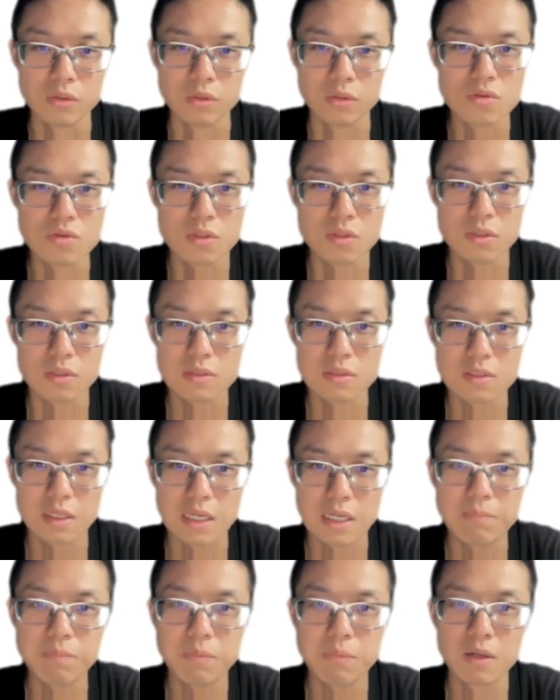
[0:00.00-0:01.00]
Users
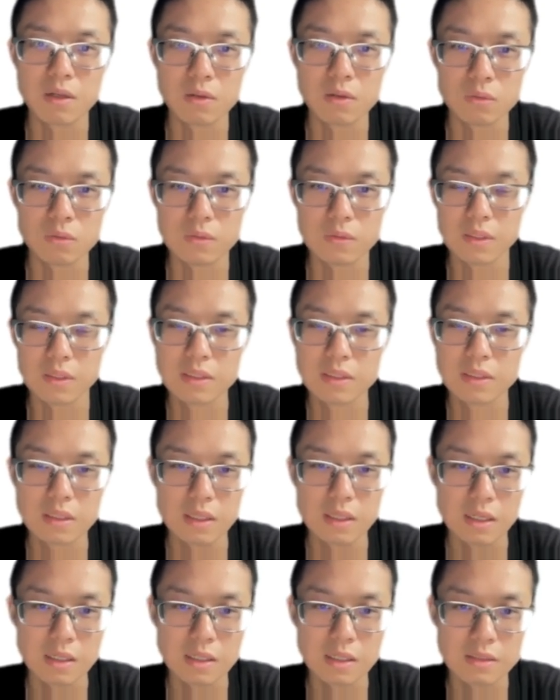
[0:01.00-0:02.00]
upload
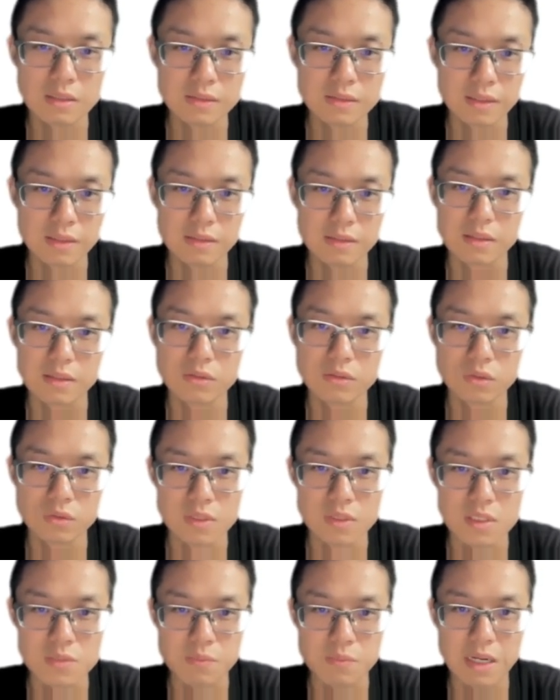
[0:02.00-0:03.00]
data
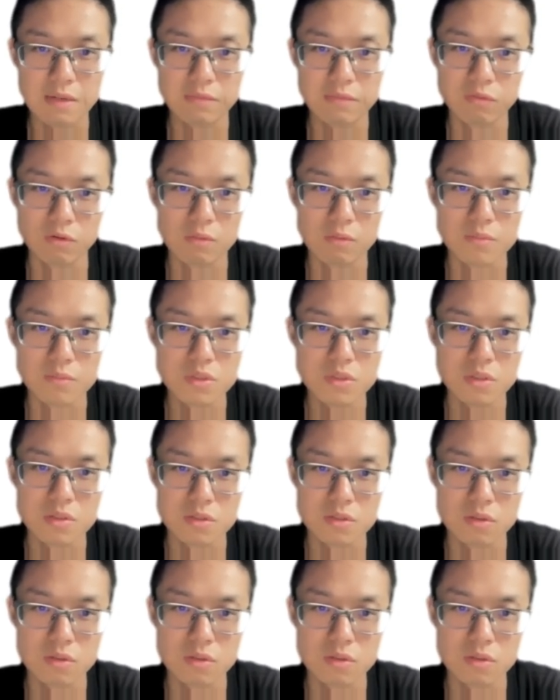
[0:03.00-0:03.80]
to these platforms.